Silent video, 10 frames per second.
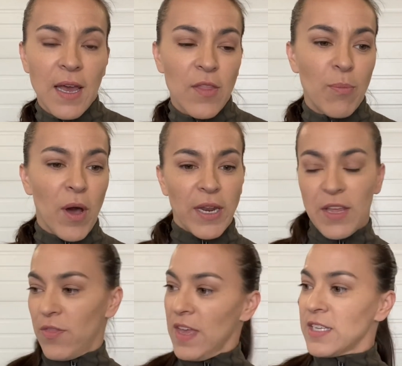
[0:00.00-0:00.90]
The body
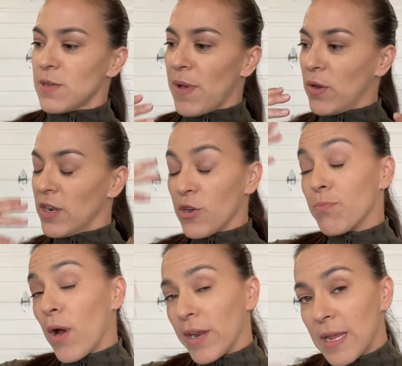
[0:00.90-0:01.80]
thinks about, and your
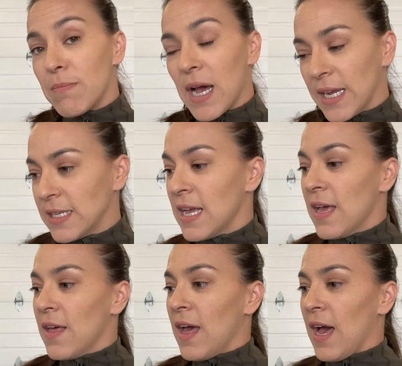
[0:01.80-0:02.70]
body and mind
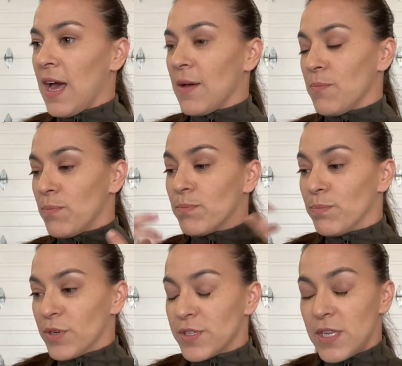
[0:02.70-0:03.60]

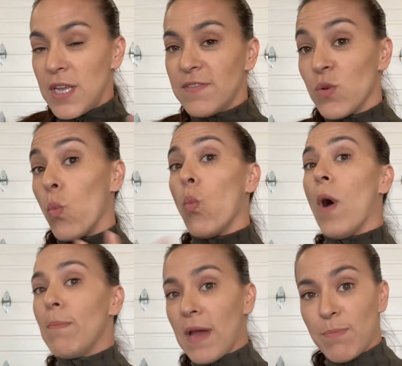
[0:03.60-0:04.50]
perceives
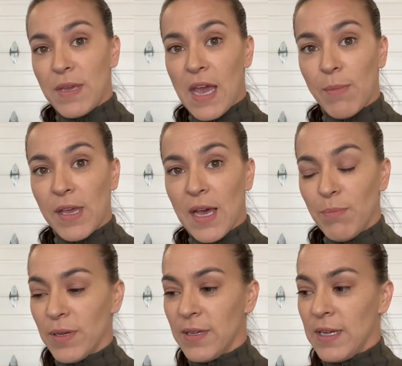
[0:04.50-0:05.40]
what might be coming up,
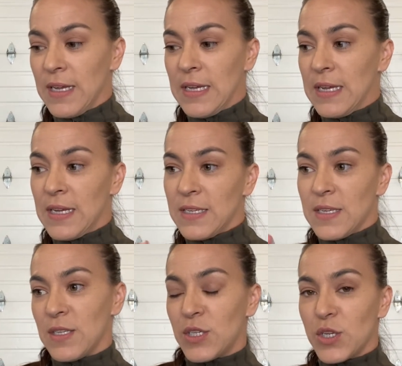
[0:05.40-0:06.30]

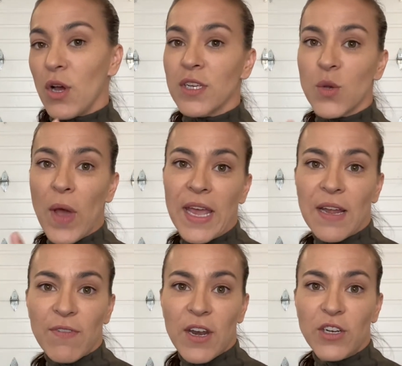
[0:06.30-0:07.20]
stocks away
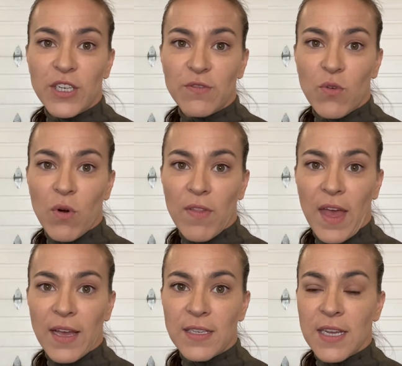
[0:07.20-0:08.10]
enough energy for
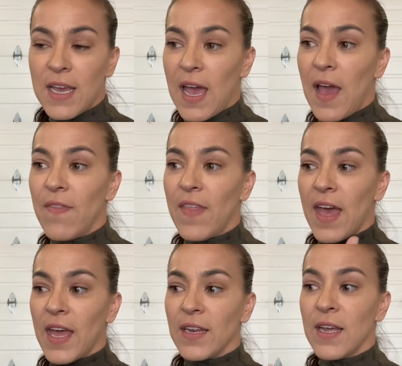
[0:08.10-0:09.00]
that, and
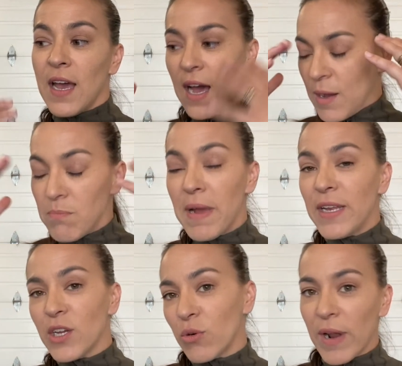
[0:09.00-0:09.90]
then
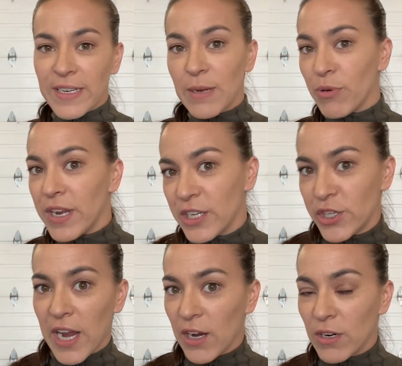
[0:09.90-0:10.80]
might correct any
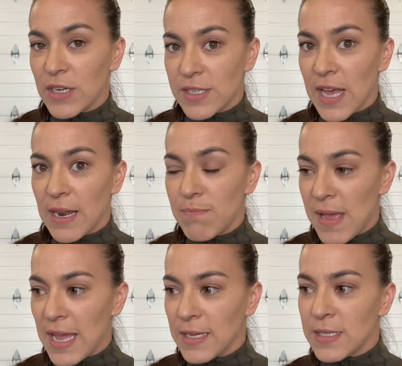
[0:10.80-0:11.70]
prediction errors that it
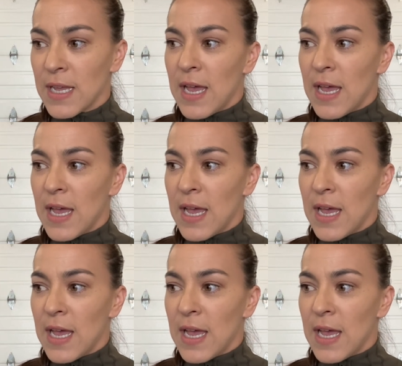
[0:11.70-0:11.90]
makes.